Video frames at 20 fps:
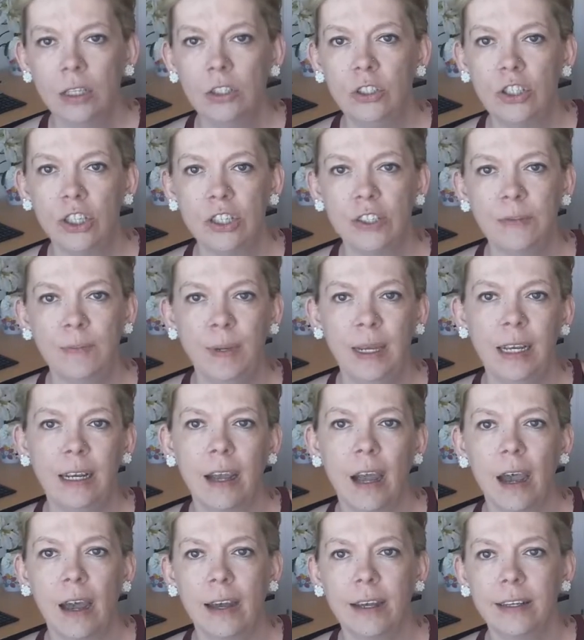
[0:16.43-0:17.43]
just
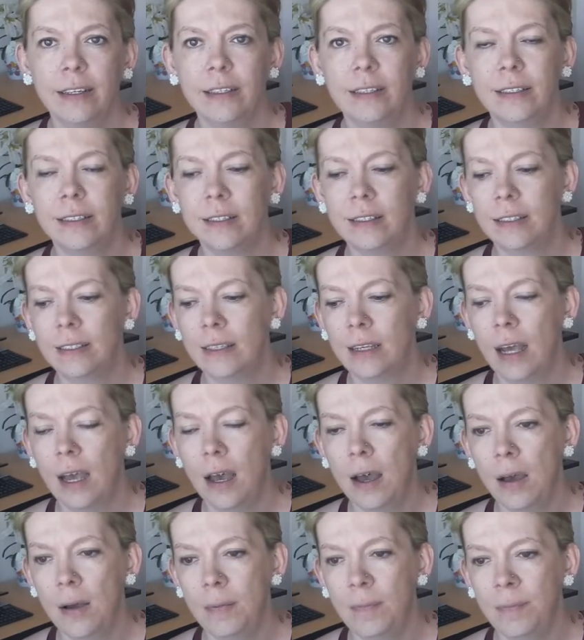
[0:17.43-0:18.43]
because
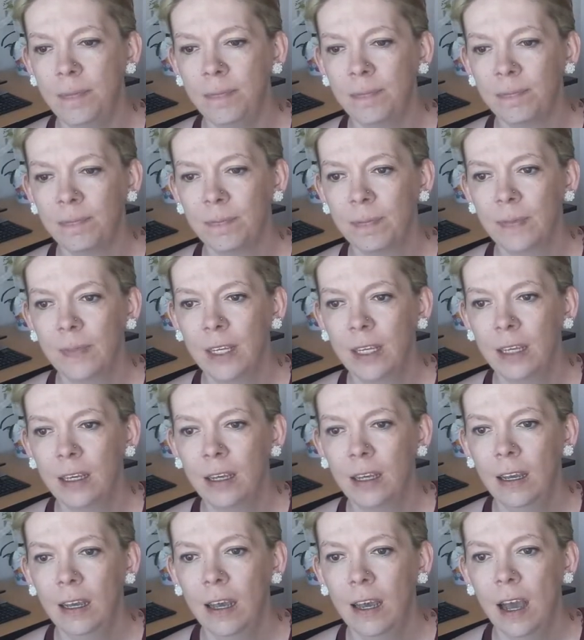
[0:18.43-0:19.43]
I've
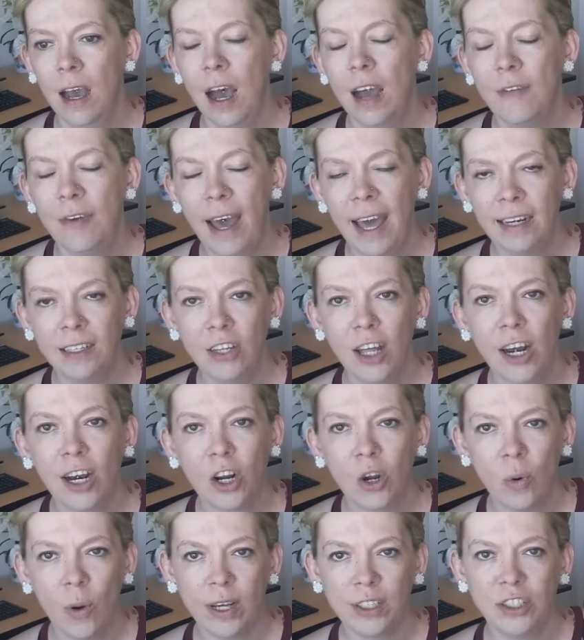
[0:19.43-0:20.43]
had a lot
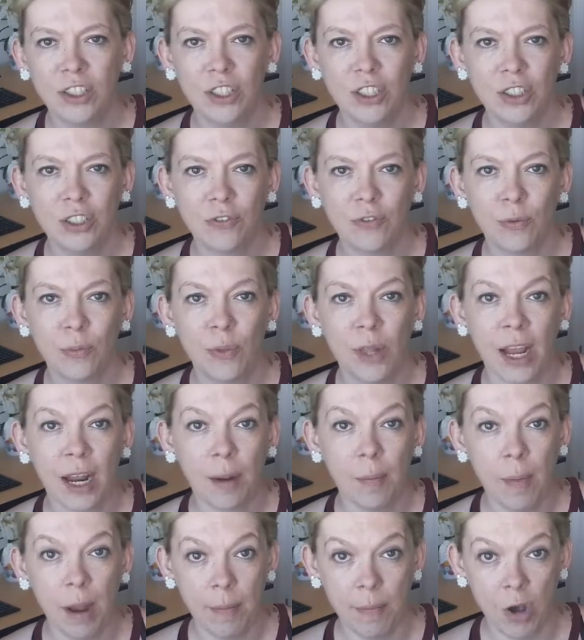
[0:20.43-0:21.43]
of questions from
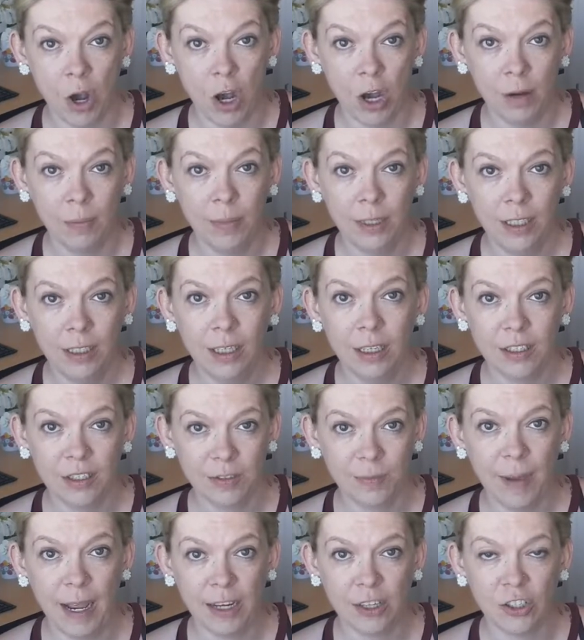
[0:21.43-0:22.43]
like my mom
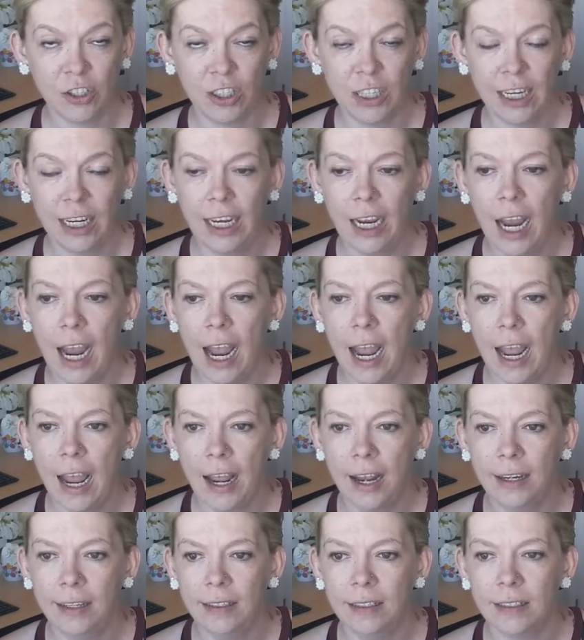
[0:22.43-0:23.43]
especially,
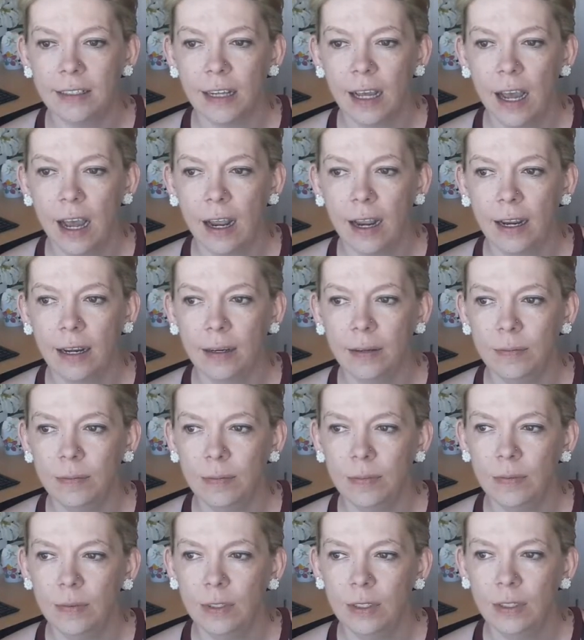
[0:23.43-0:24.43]
and
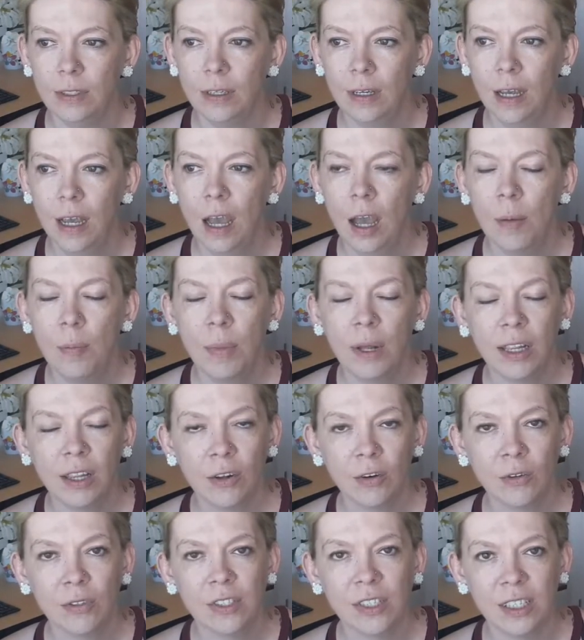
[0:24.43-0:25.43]
my
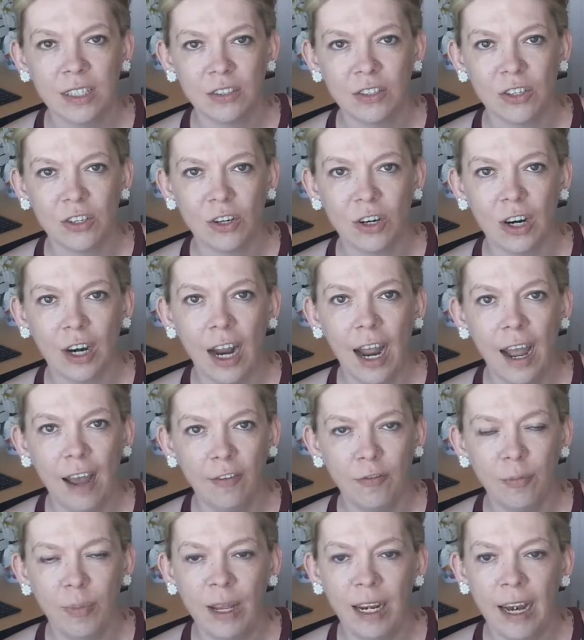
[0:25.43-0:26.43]
little sister
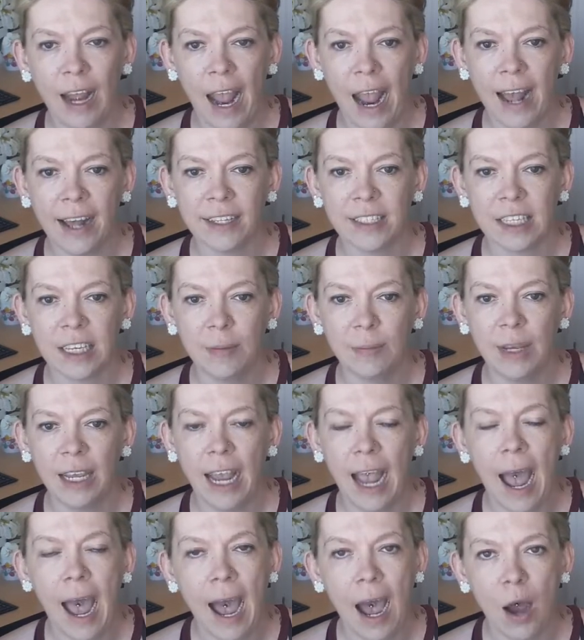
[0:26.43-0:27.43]
have been asking
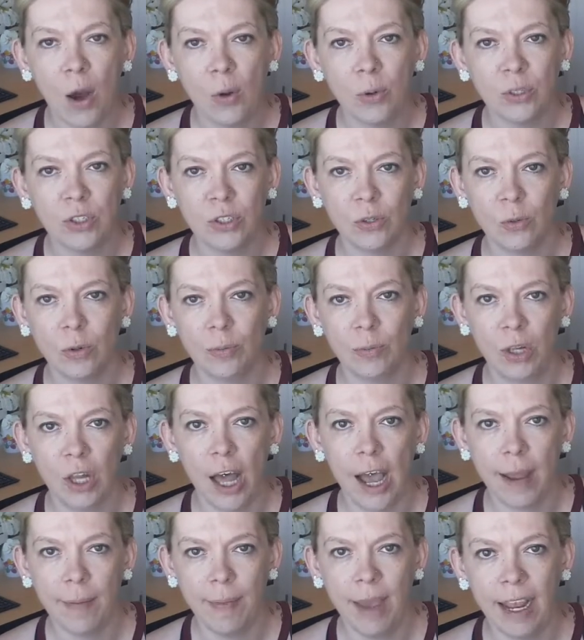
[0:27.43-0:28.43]
me how to
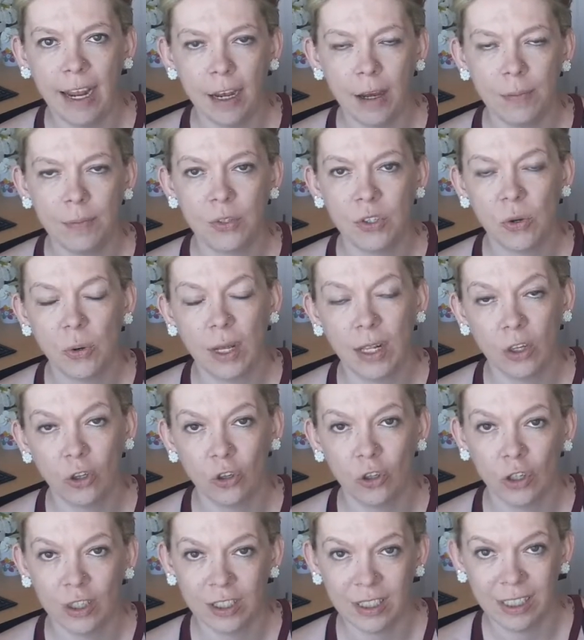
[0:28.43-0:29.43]
apply makeup so it
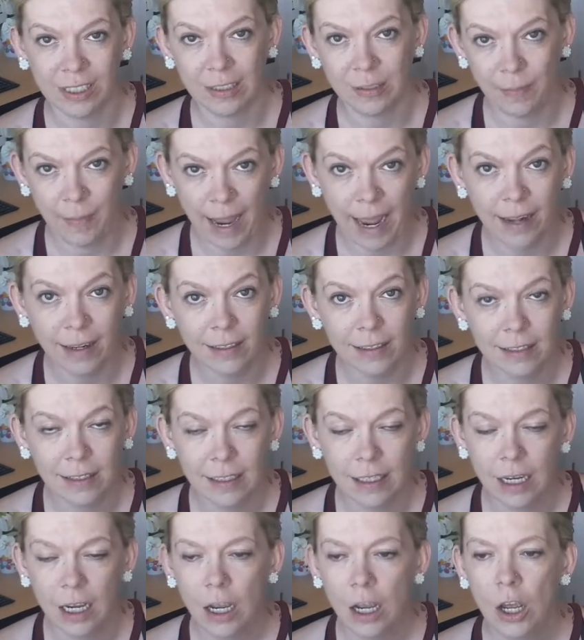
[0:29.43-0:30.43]
looks its best.